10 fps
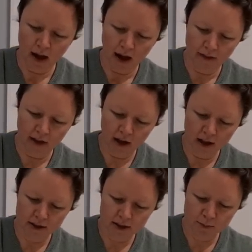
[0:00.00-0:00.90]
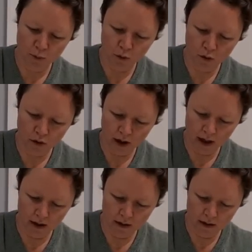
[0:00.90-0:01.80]
And then I just pour
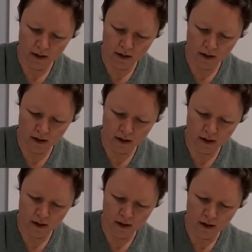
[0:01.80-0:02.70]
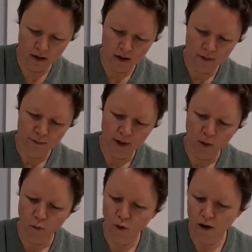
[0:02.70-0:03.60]
in a bit
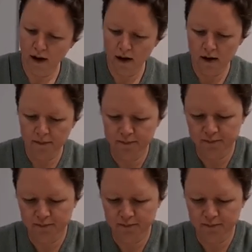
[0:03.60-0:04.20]
of water,